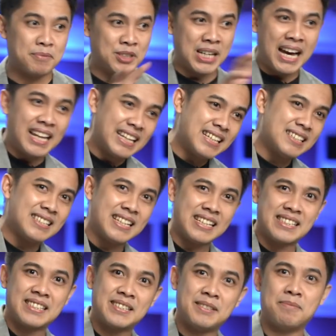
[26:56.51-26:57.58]

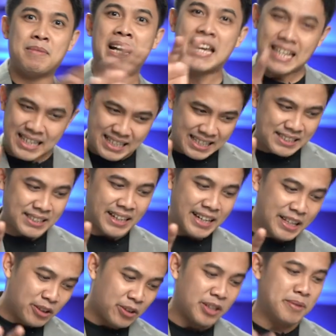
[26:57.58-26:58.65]
Challenges, maikinig siya
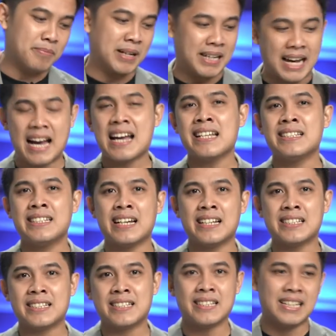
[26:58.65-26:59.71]
kay Lord,
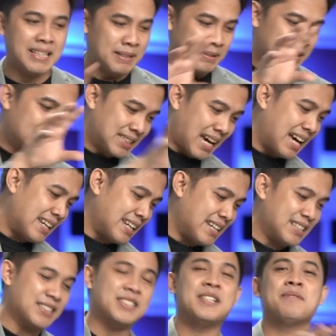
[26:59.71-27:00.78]
mag-a-adjust.
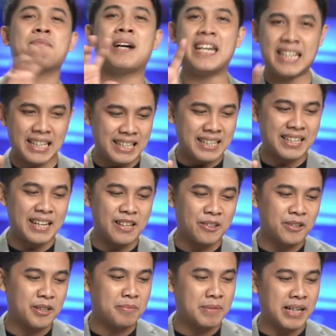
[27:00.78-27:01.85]
Challenge, maikinig kay
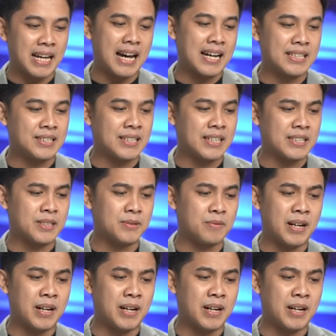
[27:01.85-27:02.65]
Lord, mag-a-adjust.